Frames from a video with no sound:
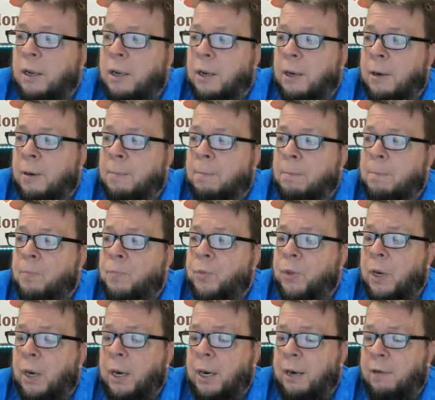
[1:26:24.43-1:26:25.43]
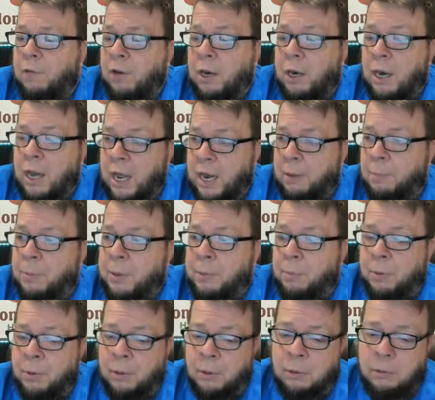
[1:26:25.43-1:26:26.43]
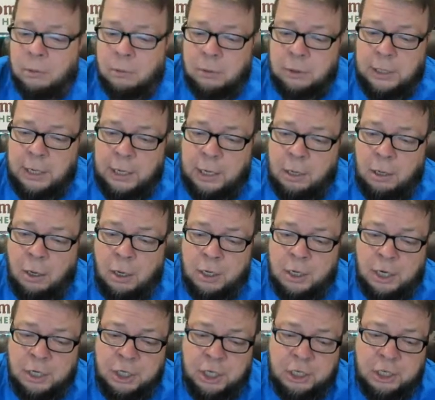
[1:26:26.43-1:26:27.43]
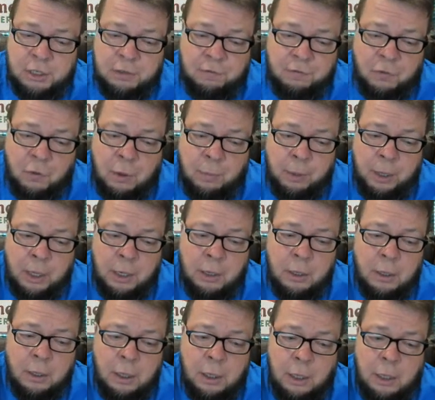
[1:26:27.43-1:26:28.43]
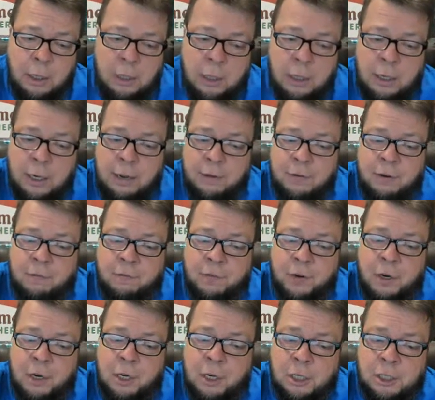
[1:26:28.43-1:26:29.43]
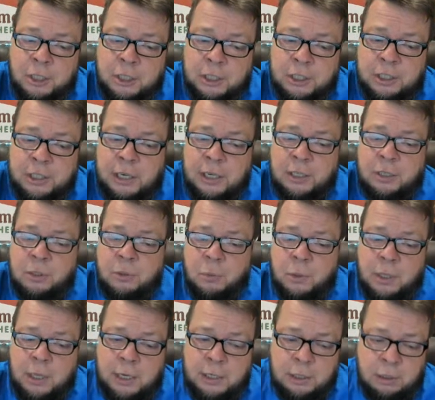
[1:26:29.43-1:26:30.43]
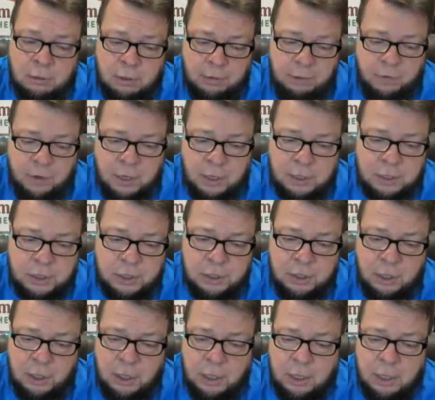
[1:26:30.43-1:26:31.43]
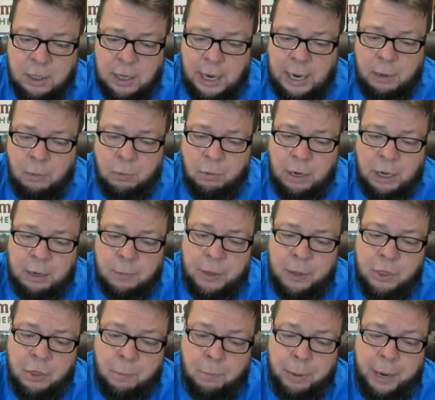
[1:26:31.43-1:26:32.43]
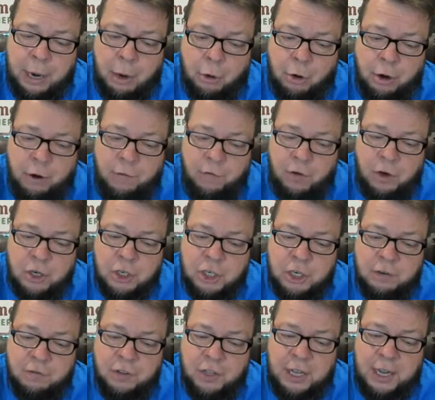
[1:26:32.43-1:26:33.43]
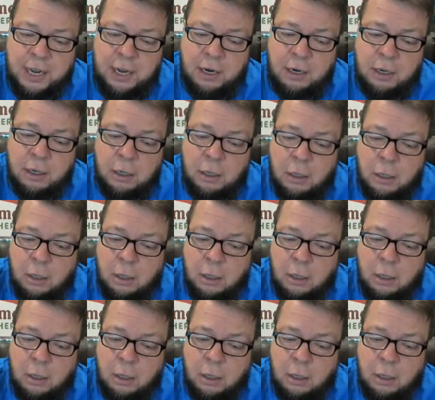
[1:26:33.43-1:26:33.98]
um, I have a lot of people taking our digestive formula and having very good success with acid reflux. I would recommend the powdered version of that